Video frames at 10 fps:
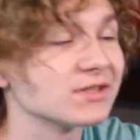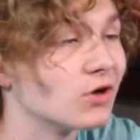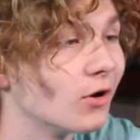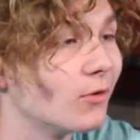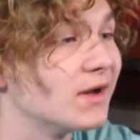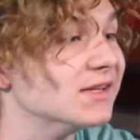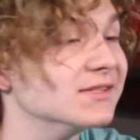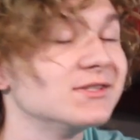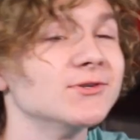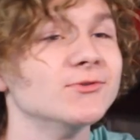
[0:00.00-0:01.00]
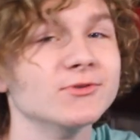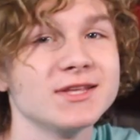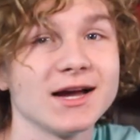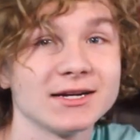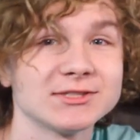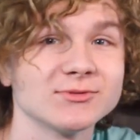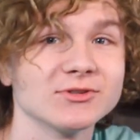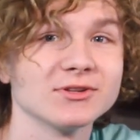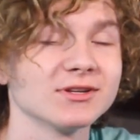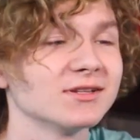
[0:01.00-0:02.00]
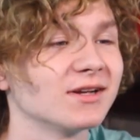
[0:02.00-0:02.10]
go into the actual